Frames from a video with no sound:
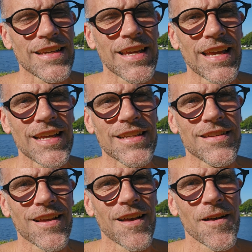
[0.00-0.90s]

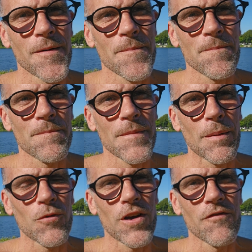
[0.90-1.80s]
and
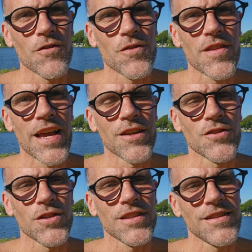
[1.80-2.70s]
I'm grateful that you
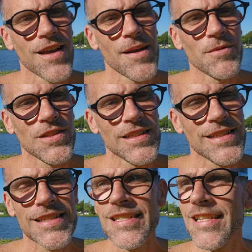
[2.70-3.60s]
took the time to
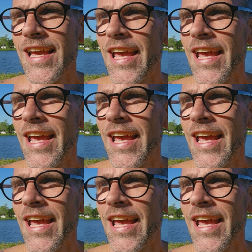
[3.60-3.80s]
listen,